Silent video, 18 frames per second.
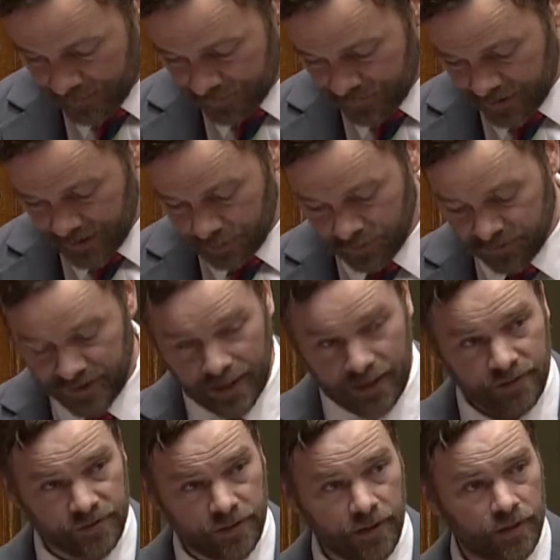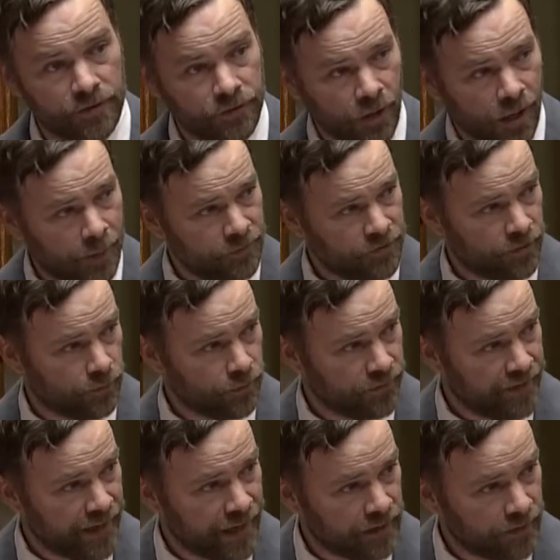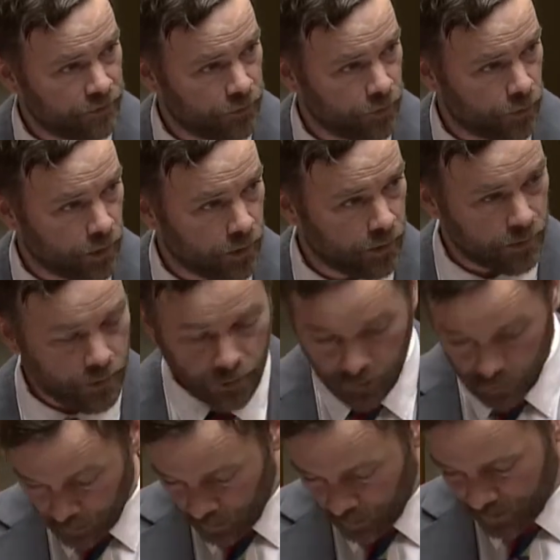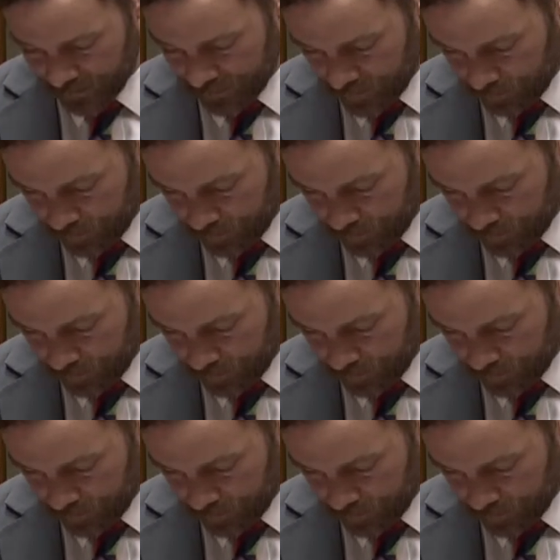same-sex adoption was added to our laws in